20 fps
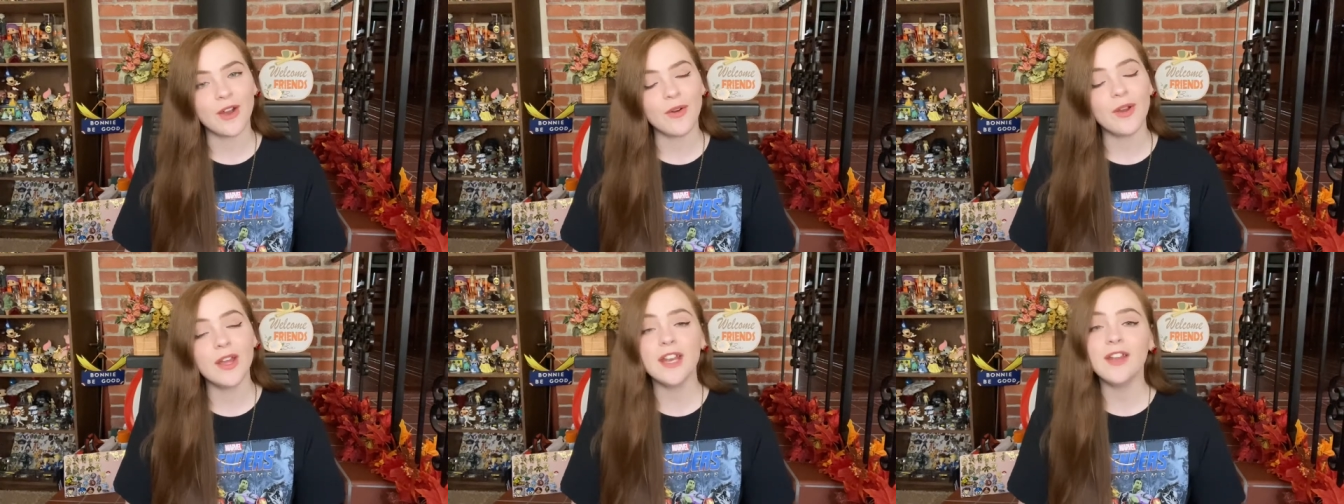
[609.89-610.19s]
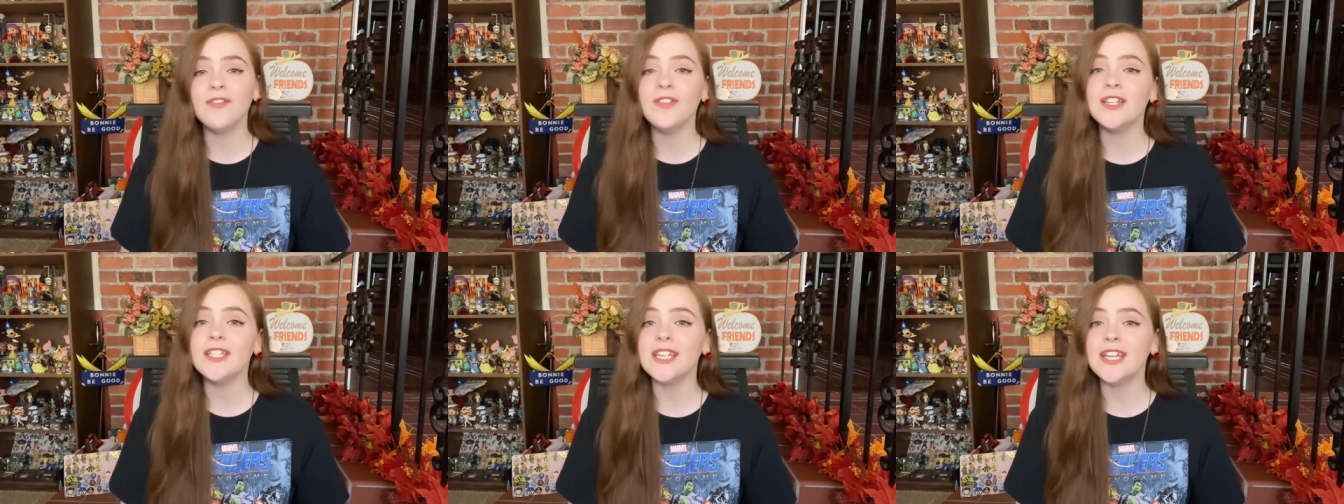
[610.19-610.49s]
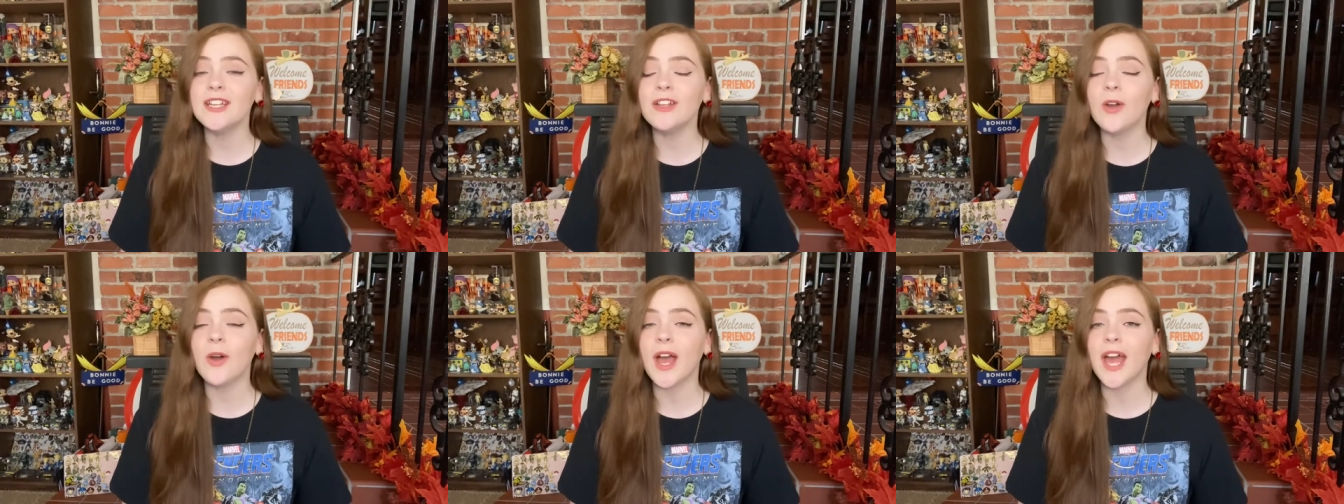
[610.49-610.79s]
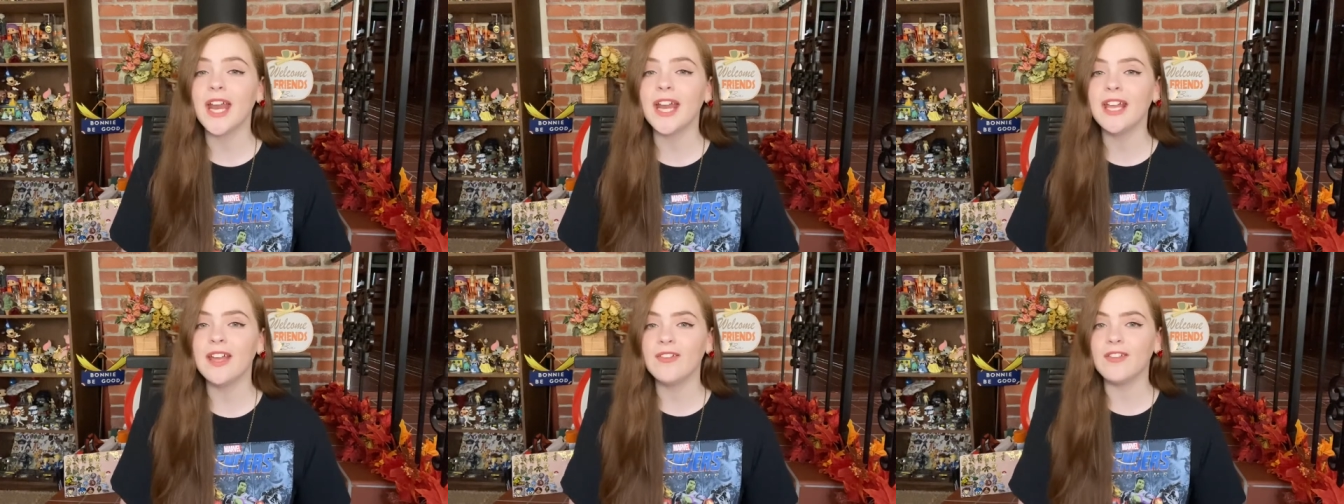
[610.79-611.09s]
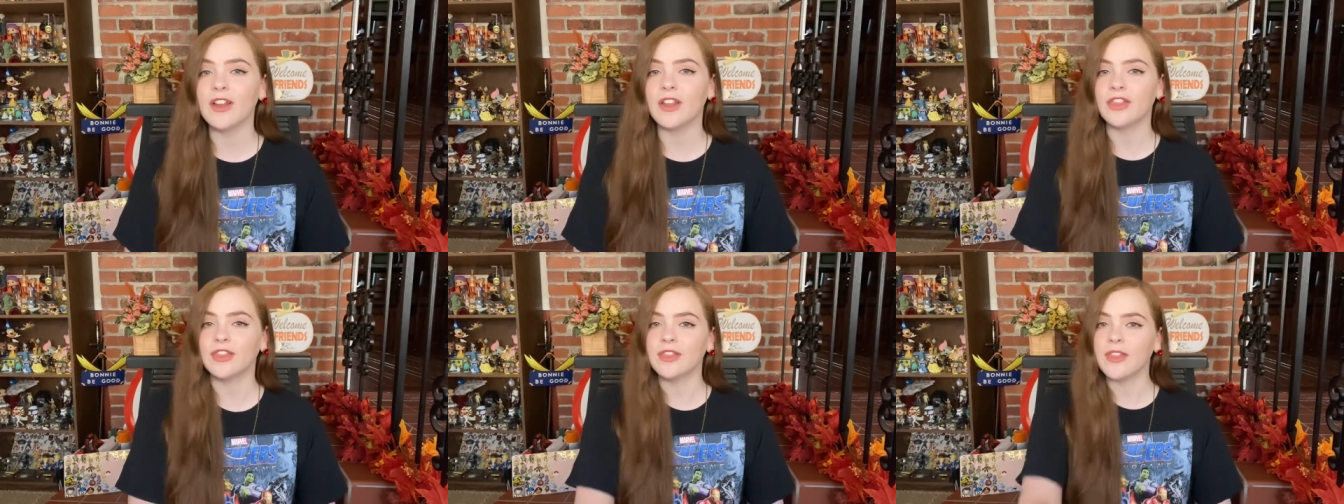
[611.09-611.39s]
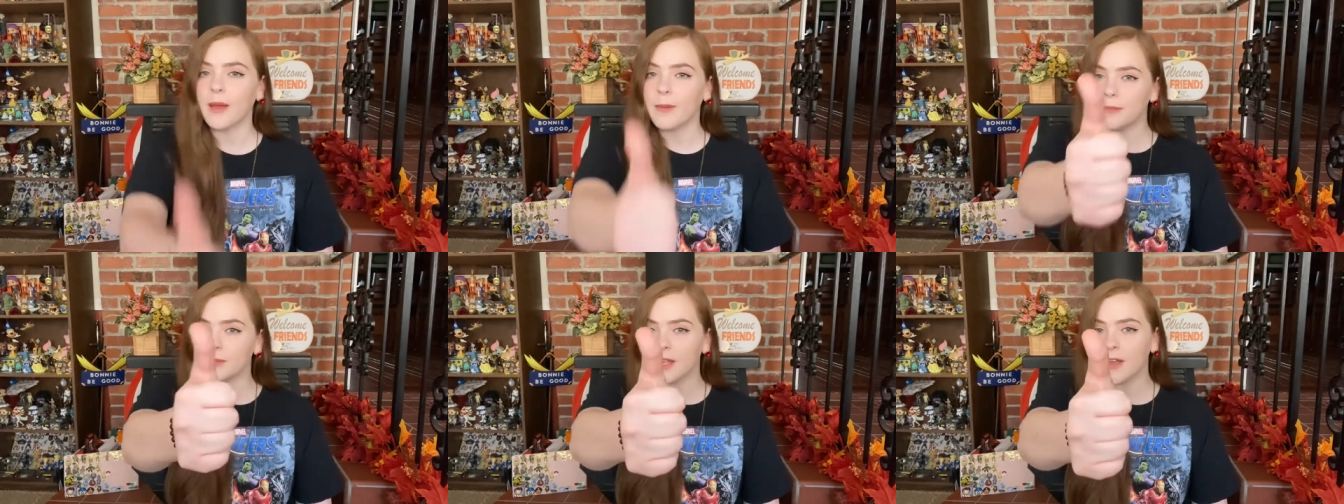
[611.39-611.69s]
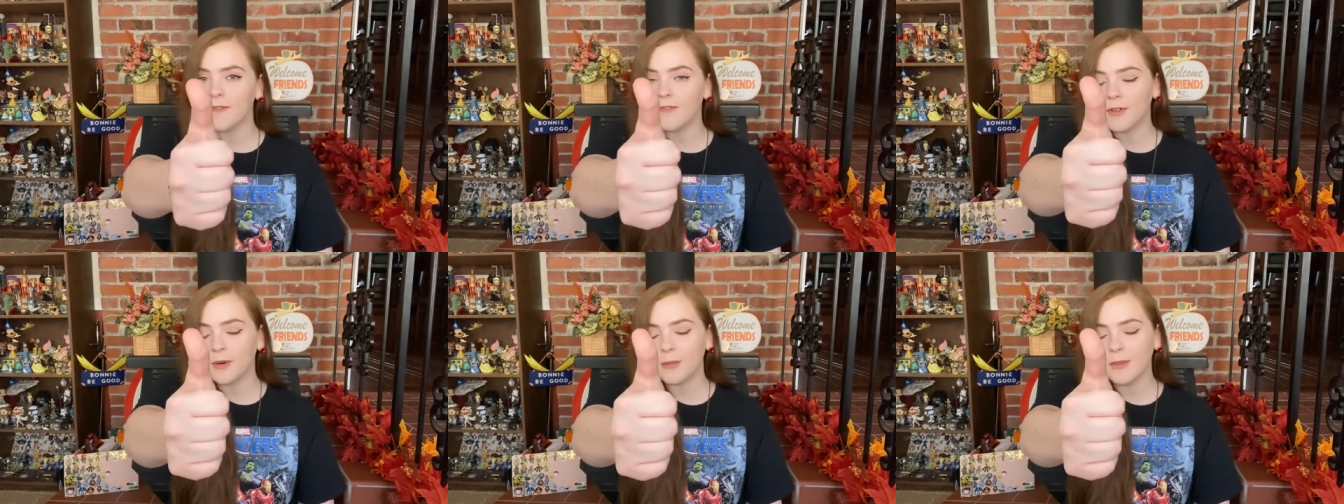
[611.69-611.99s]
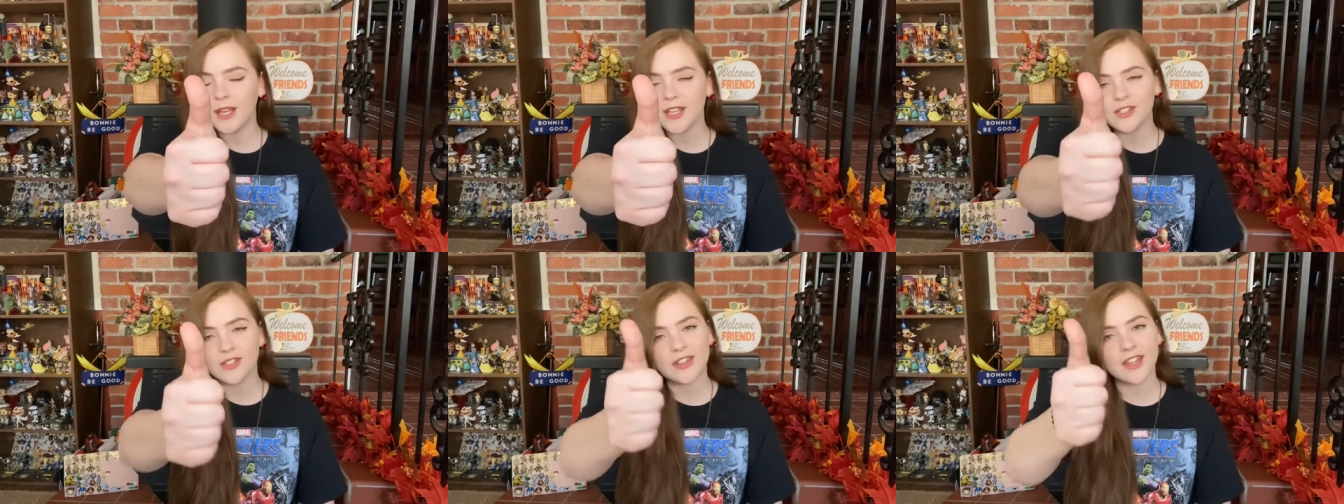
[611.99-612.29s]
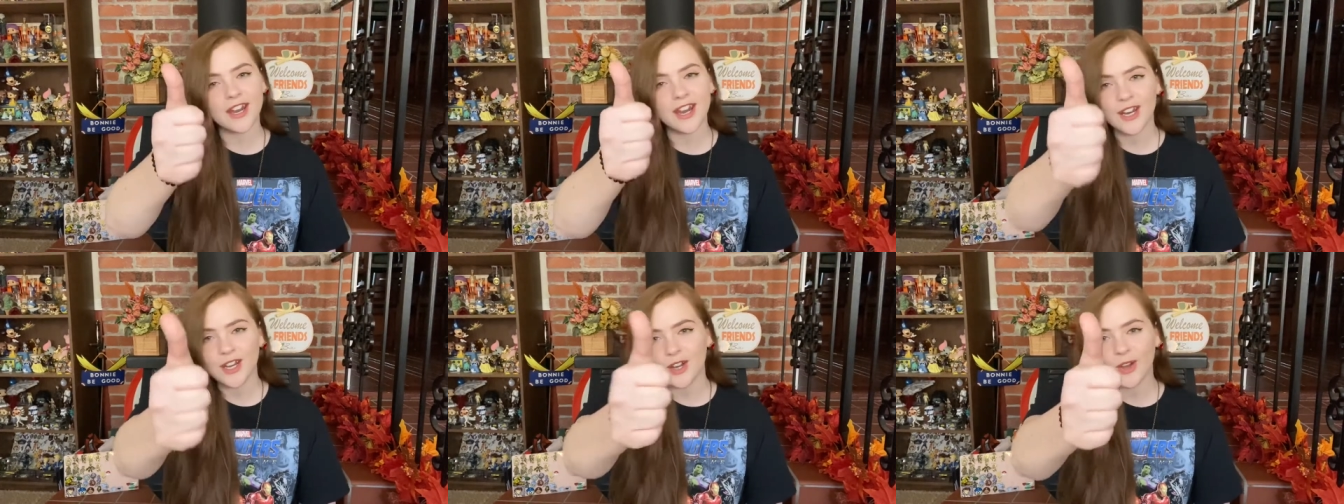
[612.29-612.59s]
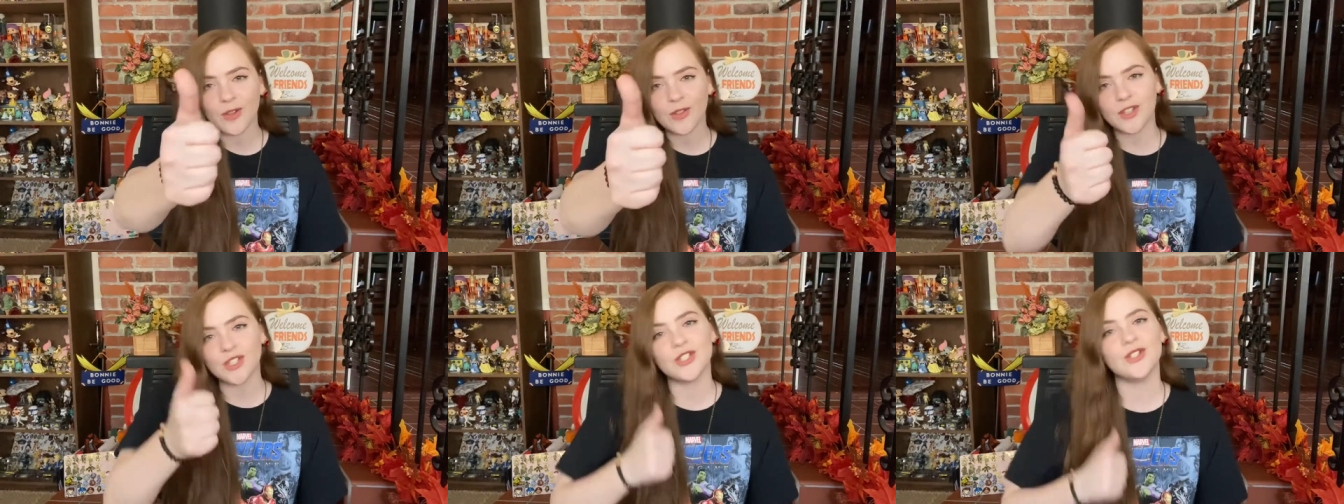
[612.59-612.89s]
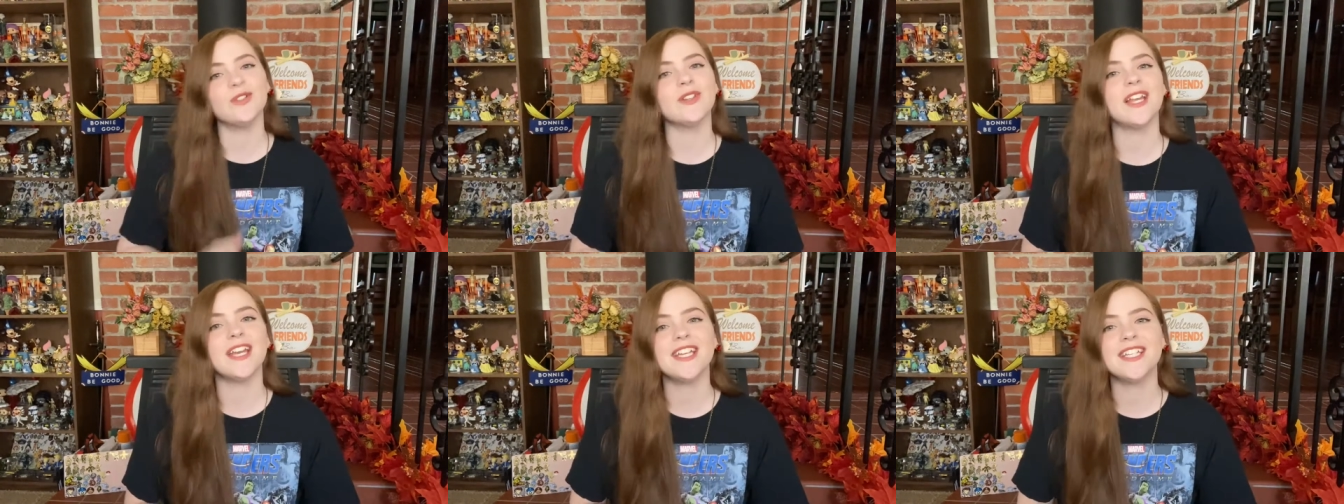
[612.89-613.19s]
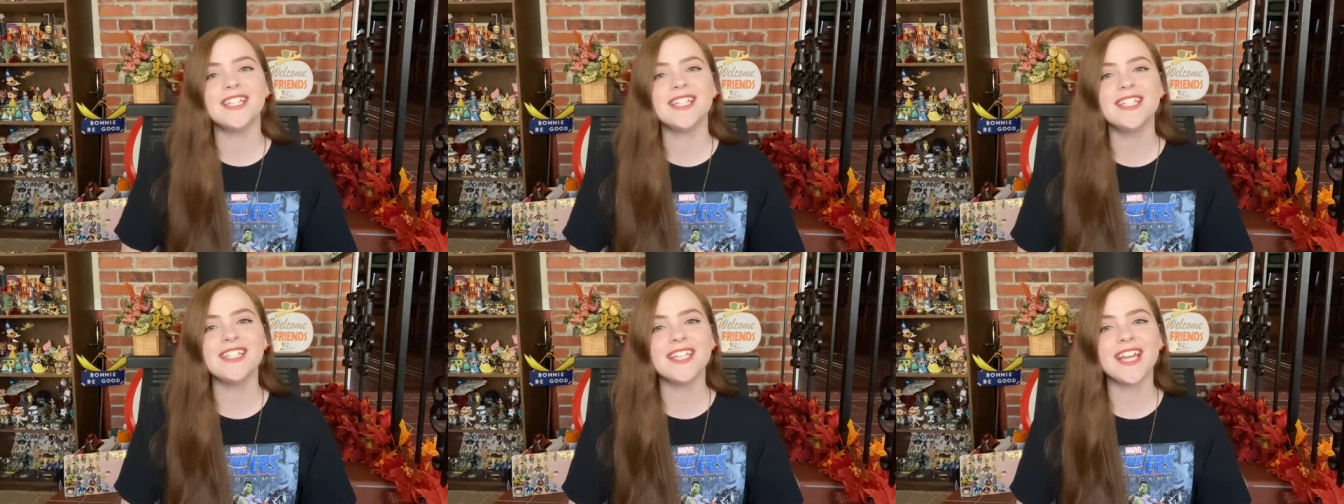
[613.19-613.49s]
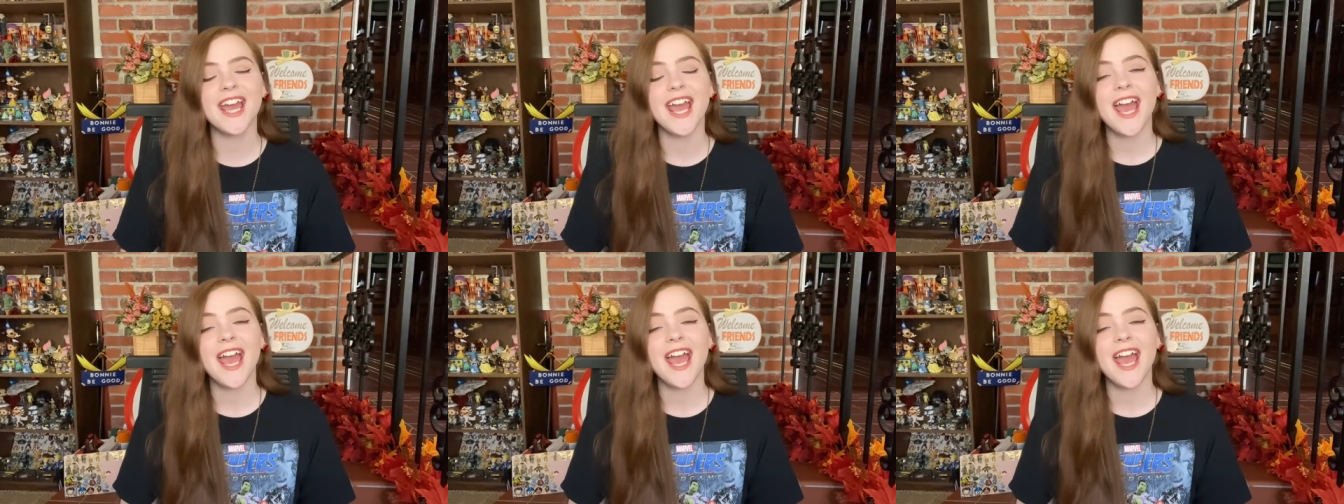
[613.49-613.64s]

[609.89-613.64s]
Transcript: And if you did, go ahead and give it a thumbs up for me so that I know that you liked it.